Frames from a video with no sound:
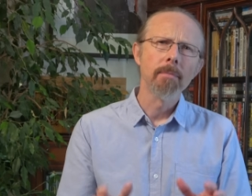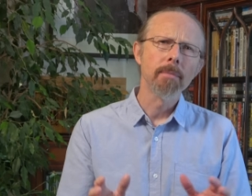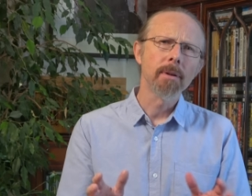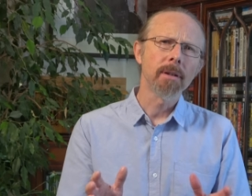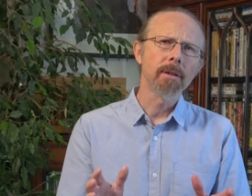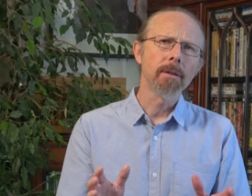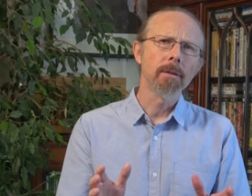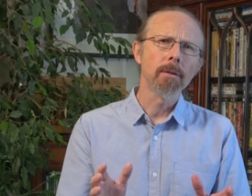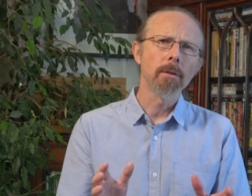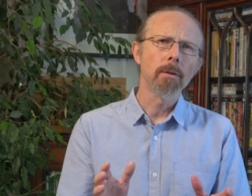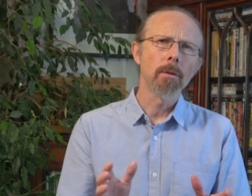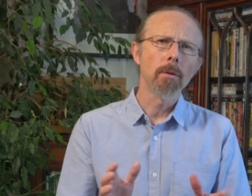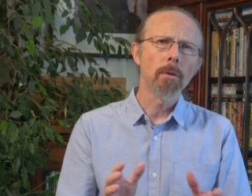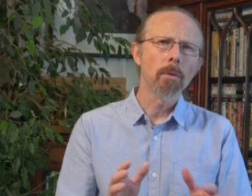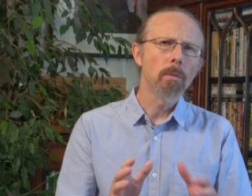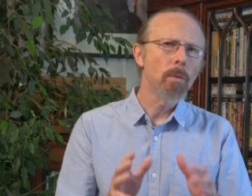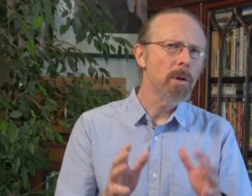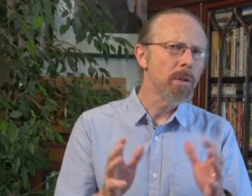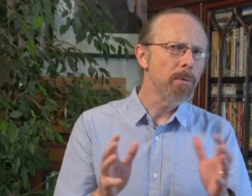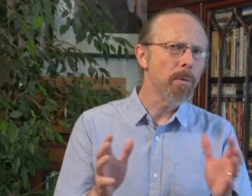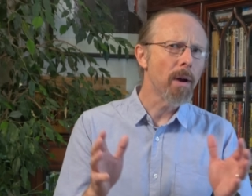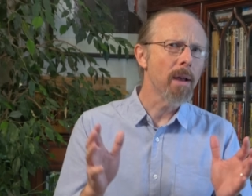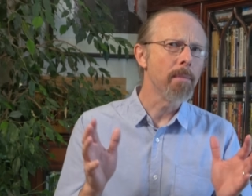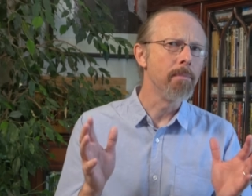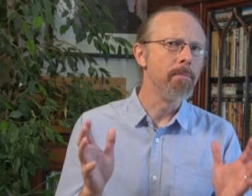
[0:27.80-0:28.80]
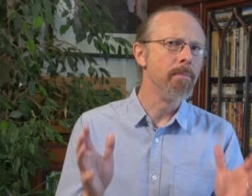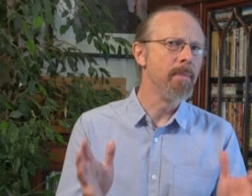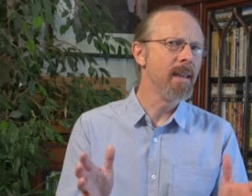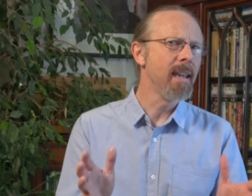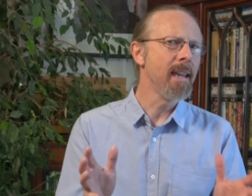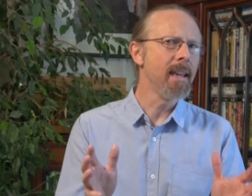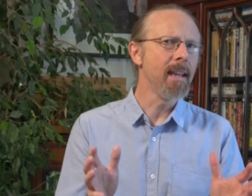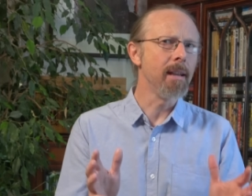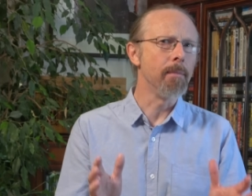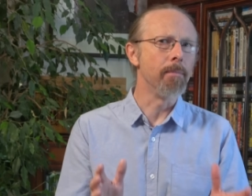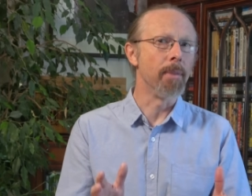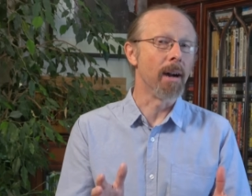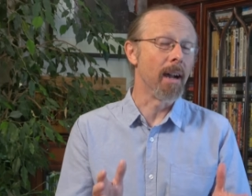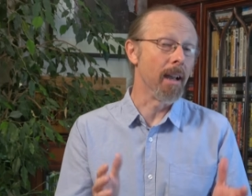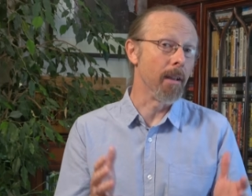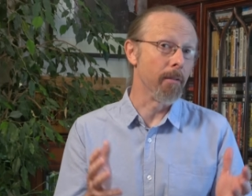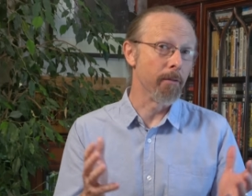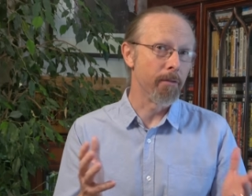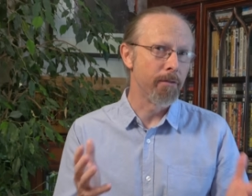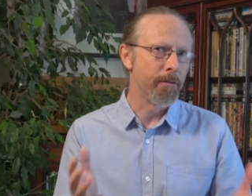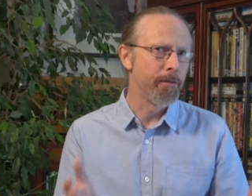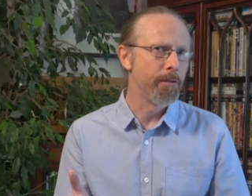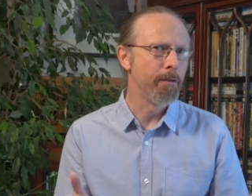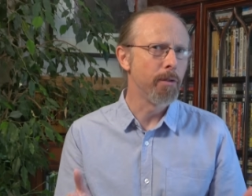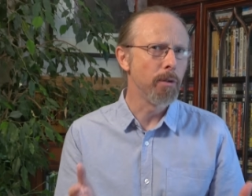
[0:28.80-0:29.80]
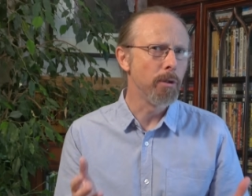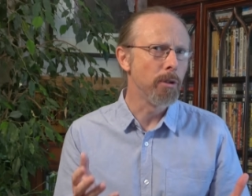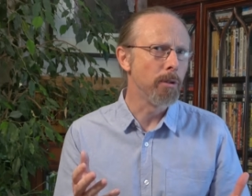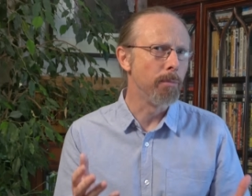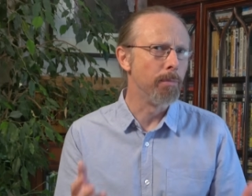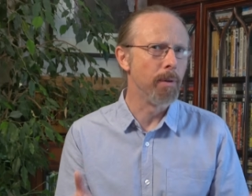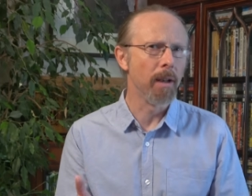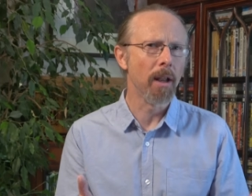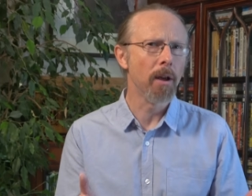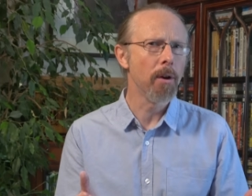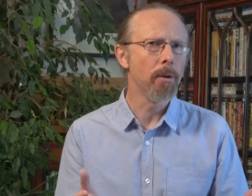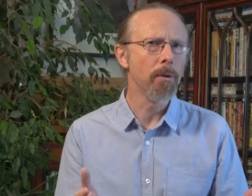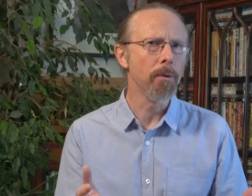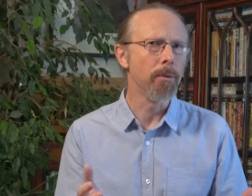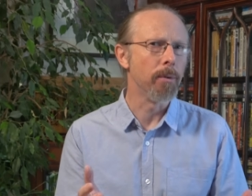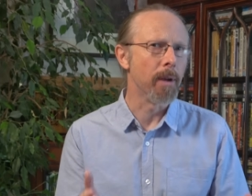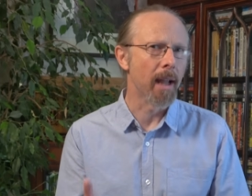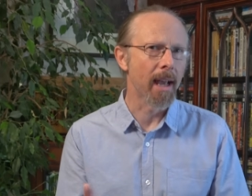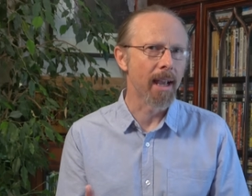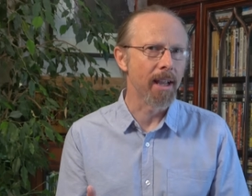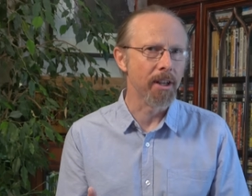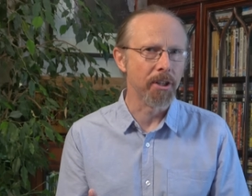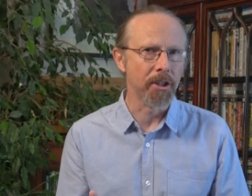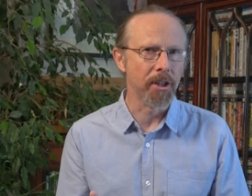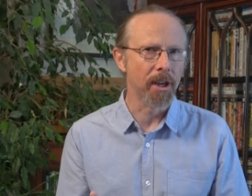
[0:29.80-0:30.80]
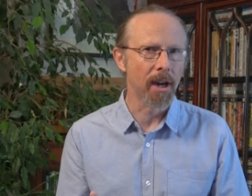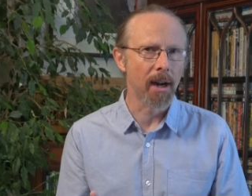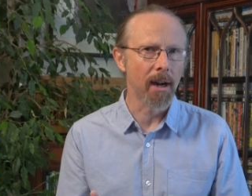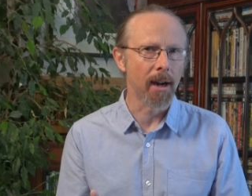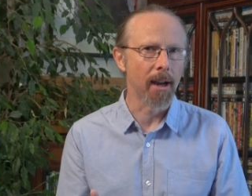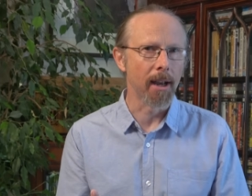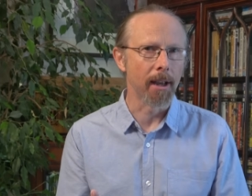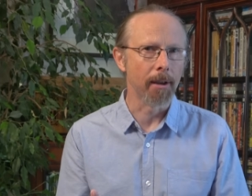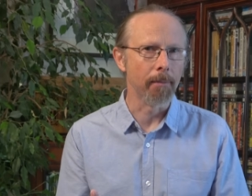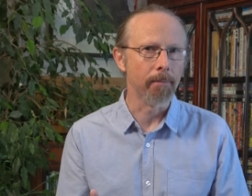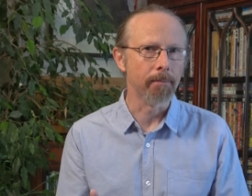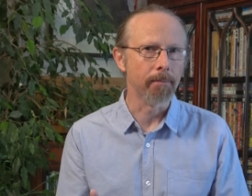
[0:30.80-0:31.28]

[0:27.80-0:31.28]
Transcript: But what do I mean by full blown AGI?